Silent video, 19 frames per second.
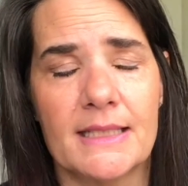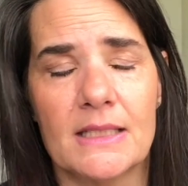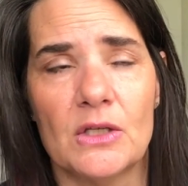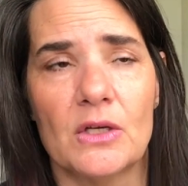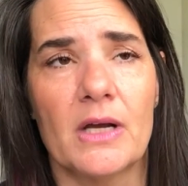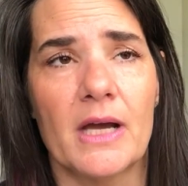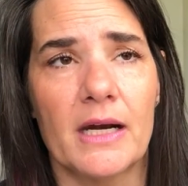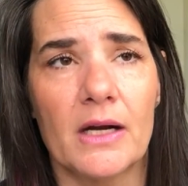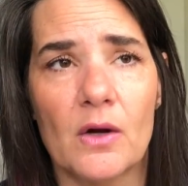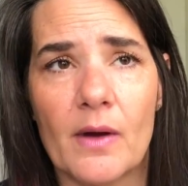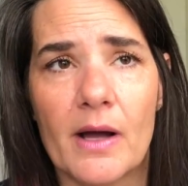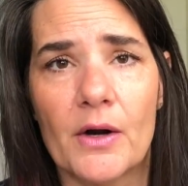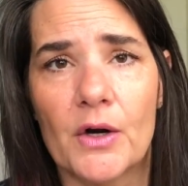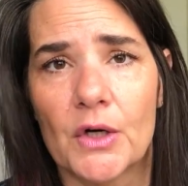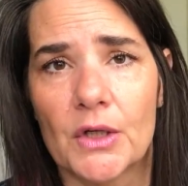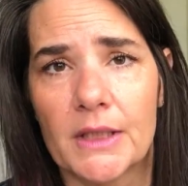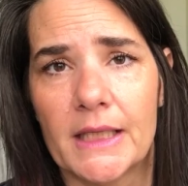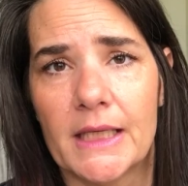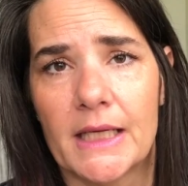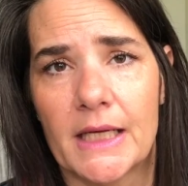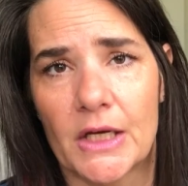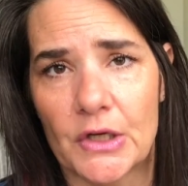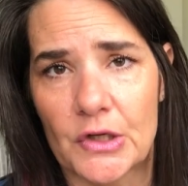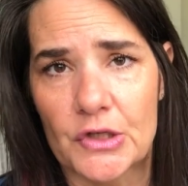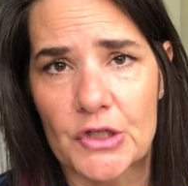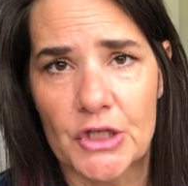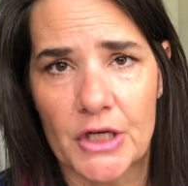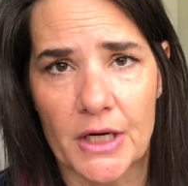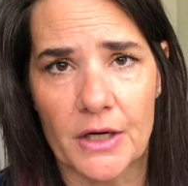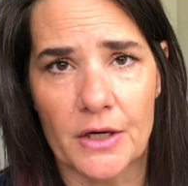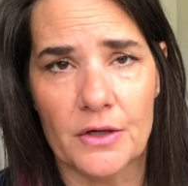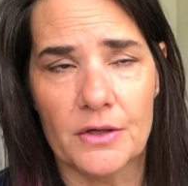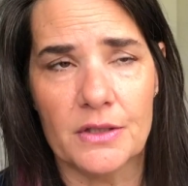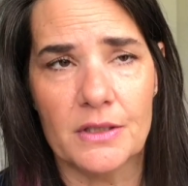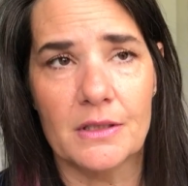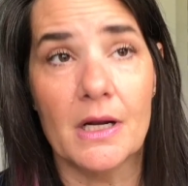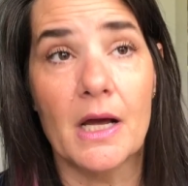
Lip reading: You got to go out early to get your chairs.